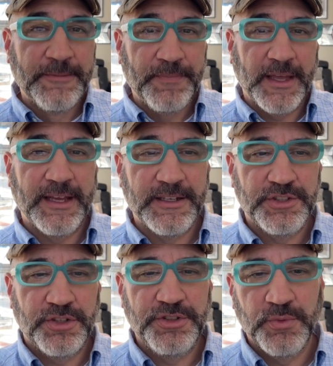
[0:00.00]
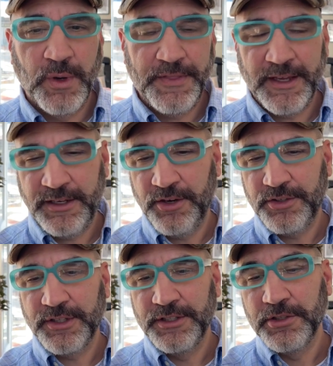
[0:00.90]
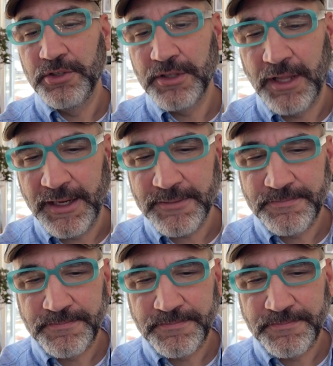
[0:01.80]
and shows you what that character can look like.